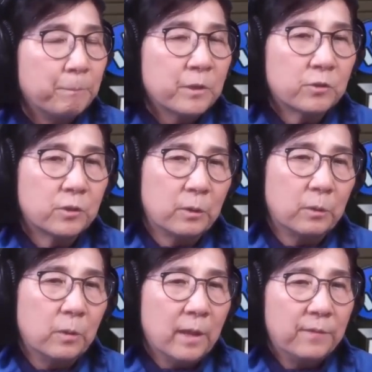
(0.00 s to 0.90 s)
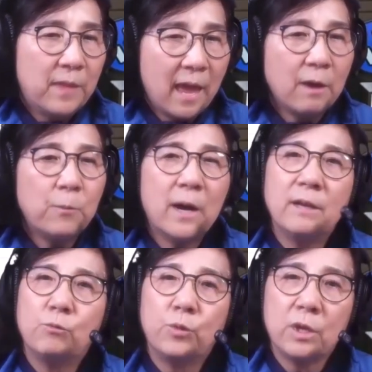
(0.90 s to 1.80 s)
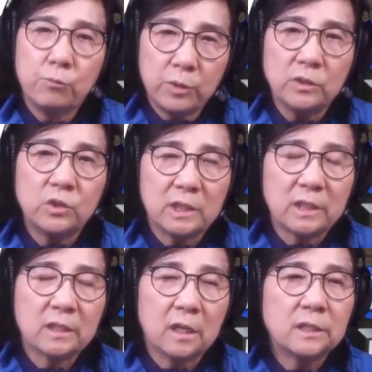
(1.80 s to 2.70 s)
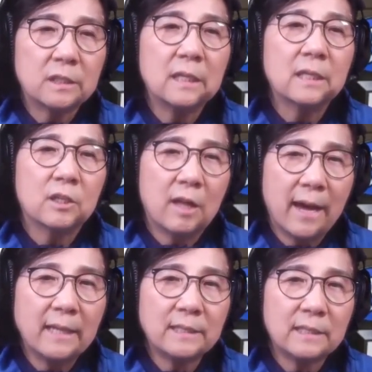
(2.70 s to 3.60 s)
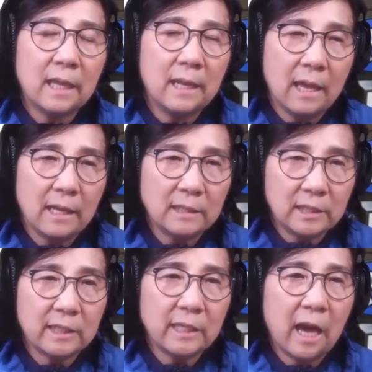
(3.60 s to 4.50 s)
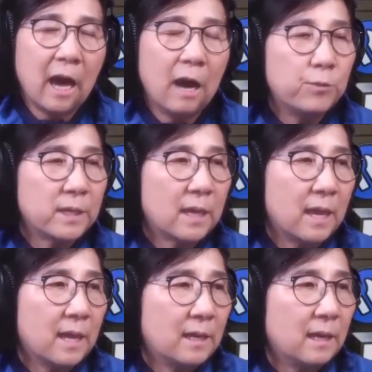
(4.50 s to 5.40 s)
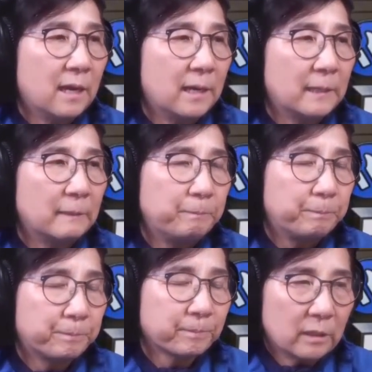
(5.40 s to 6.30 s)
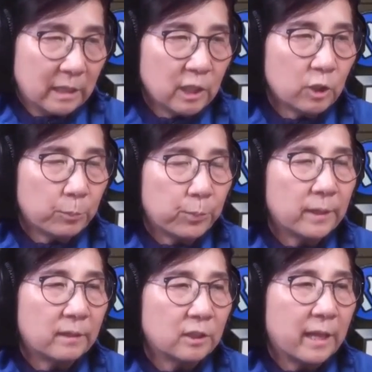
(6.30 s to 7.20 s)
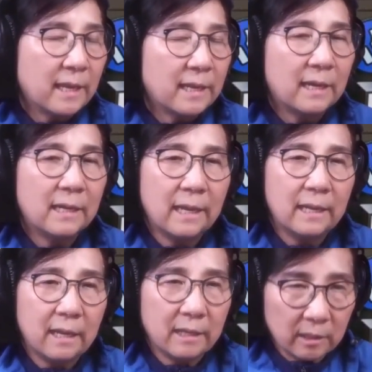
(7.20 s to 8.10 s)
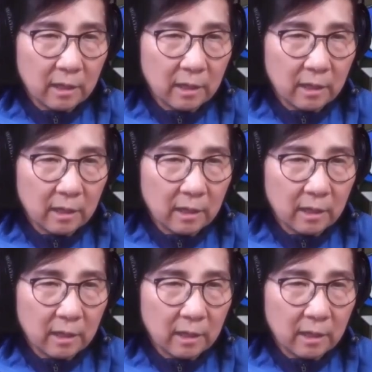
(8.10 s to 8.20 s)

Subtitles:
So that one we will discuss in class, and then see how we can interpret the data, and then